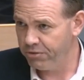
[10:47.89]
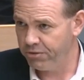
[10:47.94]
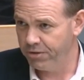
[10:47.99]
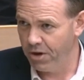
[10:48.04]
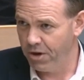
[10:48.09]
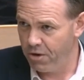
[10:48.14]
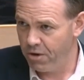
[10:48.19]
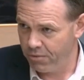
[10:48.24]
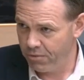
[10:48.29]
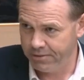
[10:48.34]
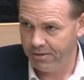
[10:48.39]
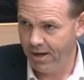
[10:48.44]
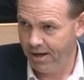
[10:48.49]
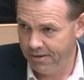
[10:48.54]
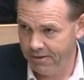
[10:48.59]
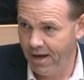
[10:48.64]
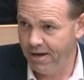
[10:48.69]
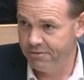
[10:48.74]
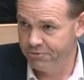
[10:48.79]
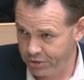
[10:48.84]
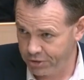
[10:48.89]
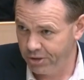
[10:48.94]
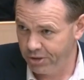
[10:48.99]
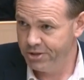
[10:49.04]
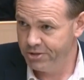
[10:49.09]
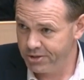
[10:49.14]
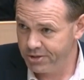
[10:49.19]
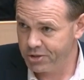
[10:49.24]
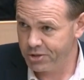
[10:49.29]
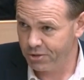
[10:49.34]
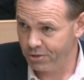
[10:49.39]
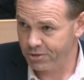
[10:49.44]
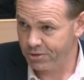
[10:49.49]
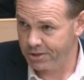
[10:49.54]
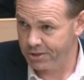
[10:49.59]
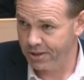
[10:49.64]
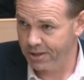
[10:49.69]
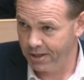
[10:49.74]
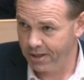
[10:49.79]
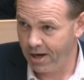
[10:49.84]
you know, and, and, and trying to source
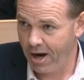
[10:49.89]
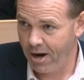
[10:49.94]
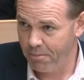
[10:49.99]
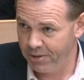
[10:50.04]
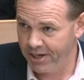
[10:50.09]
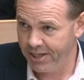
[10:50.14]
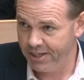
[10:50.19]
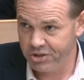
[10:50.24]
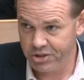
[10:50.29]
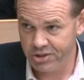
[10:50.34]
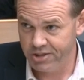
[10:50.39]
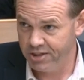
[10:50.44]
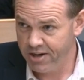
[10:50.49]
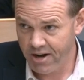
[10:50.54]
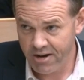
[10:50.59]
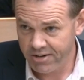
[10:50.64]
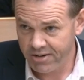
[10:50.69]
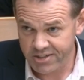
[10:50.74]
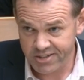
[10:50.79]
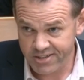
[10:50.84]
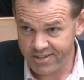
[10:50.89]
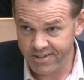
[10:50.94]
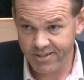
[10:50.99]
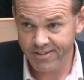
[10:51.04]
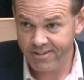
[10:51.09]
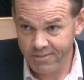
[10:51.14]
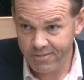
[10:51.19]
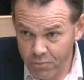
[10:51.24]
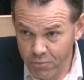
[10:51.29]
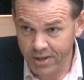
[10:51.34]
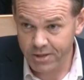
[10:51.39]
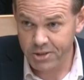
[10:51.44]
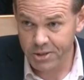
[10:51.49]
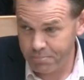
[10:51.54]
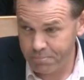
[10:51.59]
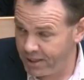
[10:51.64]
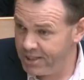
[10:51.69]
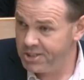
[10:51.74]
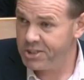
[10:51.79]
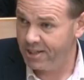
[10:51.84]
a, accommodation in areas where it's
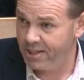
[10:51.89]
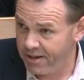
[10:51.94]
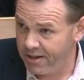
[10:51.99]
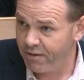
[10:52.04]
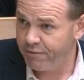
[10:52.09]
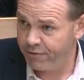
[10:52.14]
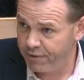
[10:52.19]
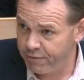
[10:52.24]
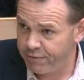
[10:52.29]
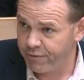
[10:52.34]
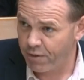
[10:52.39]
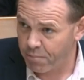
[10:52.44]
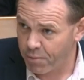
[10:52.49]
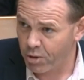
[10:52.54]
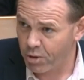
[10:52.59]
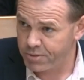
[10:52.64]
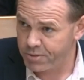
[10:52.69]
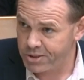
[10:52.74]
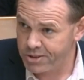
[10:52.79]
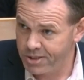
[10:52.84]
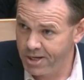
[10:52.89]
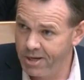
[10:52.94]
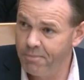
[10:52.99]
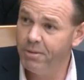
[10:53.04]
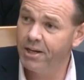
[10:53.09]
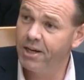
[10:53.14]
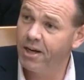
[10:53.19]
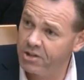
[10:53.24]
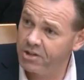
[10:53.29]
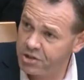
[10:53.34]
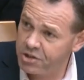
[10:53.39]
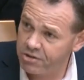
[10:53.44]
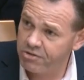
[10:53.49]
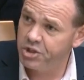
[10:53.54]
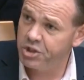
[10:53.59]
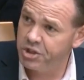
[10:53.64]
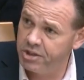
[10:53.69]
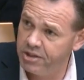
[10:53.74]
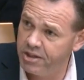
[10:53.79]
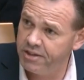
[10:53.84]
basically not fit for purpose because there
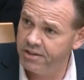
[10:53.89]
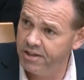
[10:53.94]
isn't